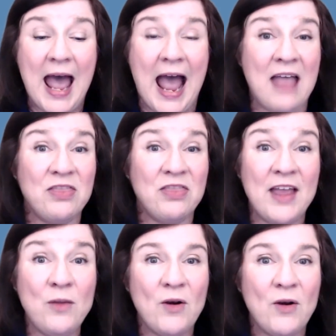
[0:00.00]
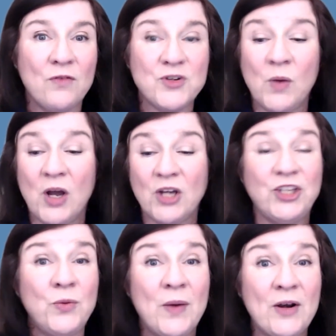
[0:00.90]
and they went off to work,
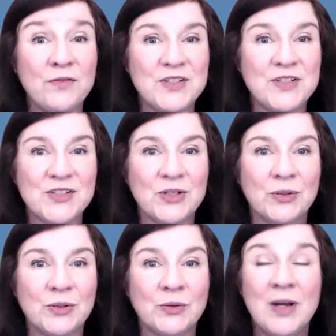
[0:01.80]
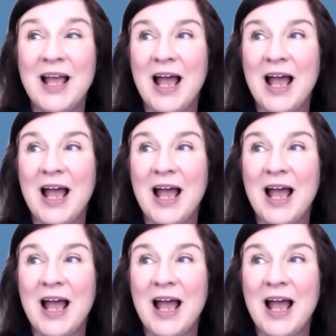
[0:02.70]
you went off to school.